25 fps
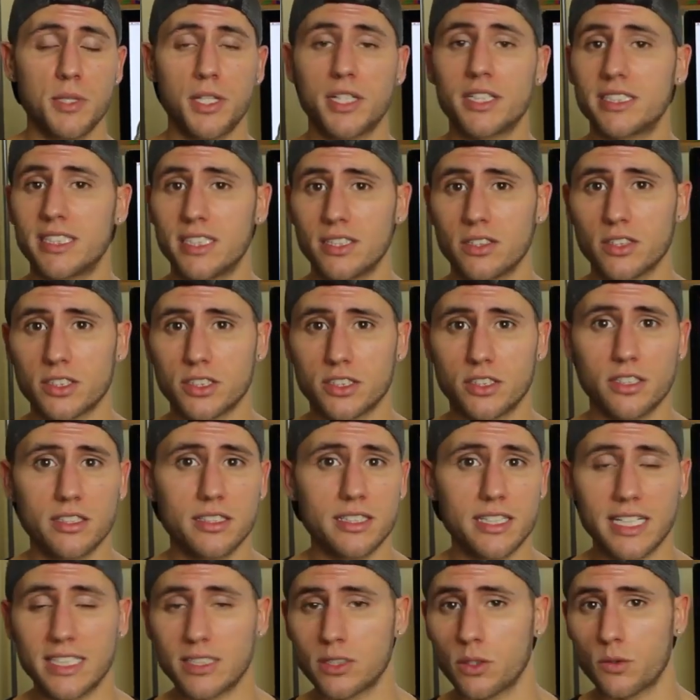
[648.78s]
because he looks
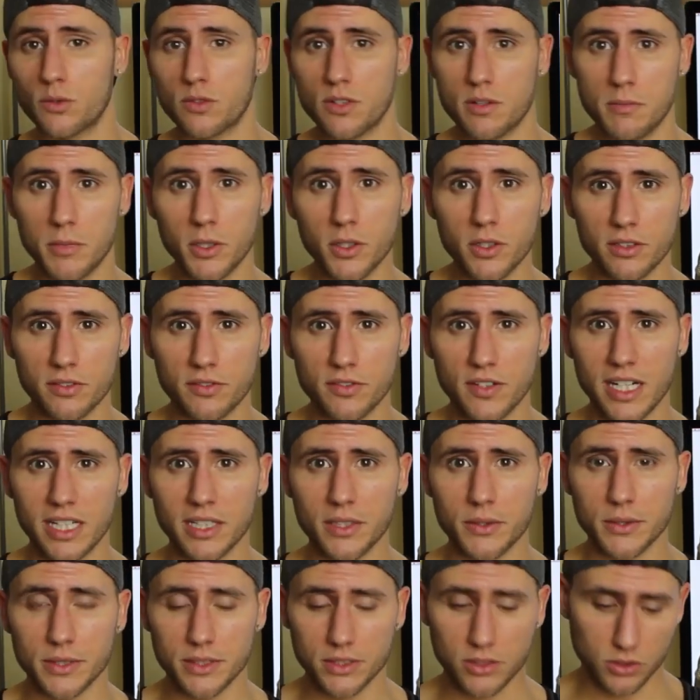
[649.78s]
good and he has over 1 million
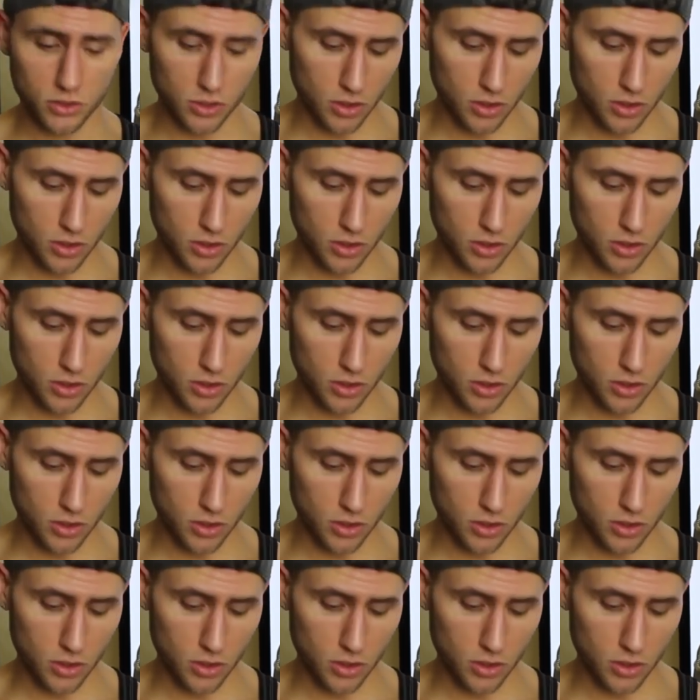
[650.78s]
followers.